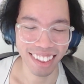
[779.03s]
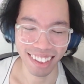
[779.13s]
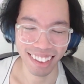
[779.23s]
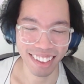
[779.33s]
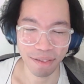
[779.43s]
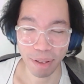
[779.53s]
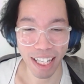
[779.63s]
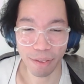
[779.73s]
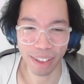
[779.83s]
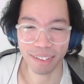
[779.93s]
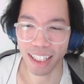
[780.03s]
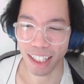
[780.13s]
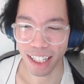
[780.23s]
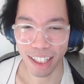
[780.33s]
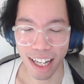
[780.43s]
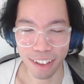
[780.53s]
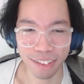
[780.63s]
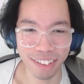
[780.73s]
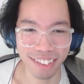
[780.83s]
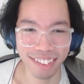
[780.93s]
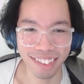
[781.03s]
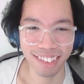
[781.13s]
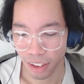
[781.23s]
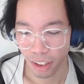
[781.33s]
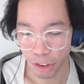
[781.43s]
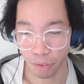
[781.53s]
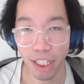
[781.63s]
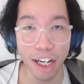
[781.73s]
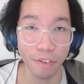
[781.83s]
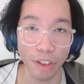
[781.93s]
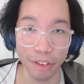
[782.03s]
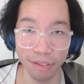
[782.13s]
But anyway, I don't. So now I've got